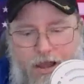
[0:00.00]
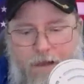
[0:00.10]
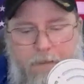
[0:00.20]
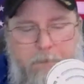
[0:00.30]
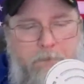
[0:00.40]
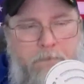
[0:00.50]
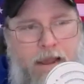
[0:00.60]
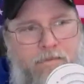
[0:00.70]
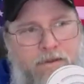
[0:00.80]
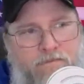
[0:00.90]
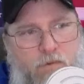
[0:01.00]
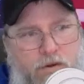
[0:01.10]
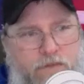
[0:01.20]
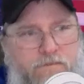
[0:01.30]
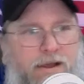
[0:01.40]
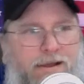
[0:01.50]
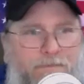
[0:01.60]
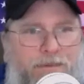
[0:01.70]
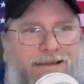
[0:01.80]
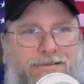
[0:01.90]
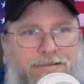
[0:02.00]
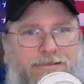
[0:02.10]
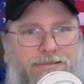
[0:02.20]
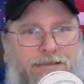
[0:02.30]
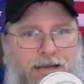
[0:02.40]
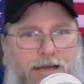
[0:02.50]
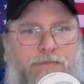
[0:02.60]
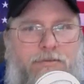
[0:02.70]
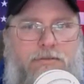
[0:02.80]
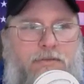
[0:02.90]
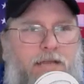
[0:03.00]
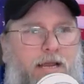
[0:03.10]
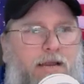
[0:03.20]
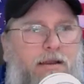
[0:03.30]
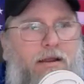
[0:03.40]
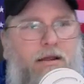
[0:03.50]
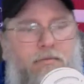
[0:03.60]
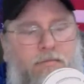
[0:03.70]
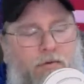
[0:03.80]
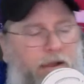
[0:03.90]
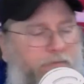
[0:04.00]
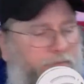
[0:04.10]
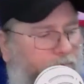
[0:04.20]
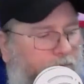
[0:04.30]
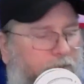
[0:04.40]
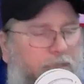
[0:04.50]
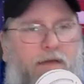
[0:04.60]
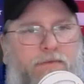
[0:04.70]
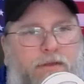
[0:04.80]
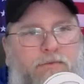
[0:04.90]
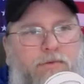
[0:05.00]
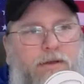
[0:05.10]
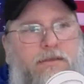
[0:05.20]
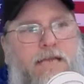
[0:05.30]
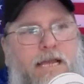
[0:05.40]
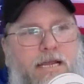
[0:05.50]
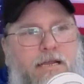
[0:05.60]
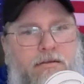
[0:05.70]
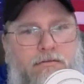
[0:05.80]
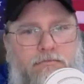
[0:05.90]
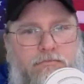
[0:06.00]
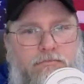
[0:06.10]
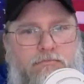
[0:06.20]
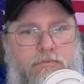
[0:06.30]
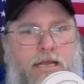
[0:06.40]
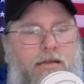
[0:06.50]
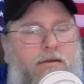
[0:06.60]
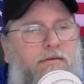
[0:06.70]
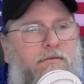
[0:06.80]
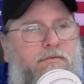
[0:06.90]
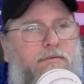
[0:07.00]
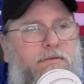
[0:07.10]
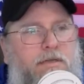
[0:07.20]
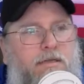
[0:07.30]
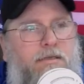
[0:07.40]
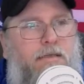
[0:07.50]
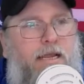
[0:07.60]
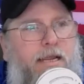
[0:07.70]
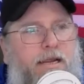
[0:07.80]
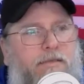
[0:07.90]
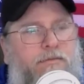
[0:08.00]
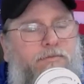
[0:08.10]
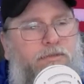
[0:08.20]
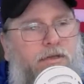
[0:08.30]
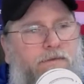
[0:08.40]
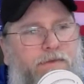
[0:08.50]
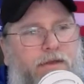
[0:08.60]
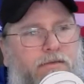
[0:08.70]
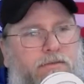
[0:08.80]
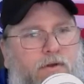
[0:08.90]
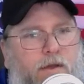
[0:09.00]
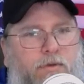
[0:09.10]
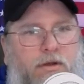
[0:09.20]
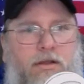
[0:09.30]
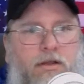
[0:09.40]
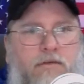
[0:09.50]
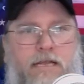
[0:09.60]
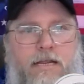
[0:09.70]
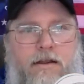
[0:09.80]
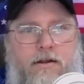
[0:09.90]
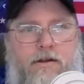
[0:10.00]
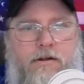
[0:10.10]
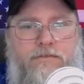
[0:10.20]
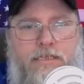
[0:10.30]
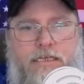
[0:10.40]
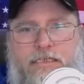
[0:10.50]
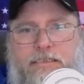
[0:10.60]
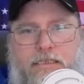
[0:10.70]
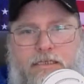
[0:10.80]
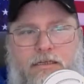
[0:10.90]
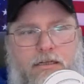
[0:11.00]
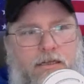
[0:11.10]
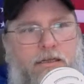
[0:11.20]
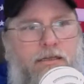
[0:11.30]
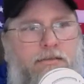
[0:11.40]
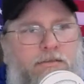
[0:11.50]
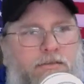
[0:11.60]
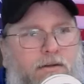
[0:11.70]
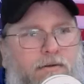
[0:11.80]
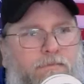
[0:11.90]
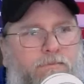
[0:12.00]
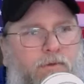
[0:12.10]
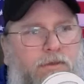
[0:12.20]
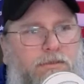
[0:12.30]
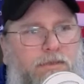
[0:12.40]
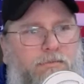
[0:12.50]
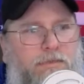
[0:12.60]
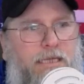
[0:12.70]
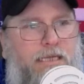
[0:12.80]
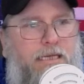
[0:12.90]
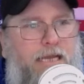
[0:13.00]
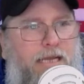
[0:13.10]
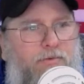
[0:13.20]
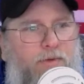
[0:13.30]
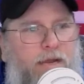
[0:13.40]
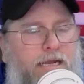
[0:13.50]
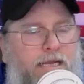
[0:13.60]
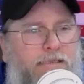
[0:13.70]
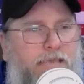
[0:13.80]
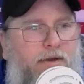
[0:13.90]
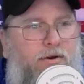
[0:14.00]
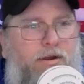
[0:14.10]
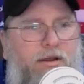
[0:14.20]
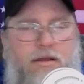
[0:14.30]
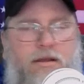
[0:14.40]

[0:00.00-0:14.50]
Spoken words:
maybe 45 minutes tops, okay? My wife is really not feeling well today. We had to take care of some stuff, and so I'm going to go take care of her if she needs it. So, what's up, Techie Dad? Dwayne S., how are you?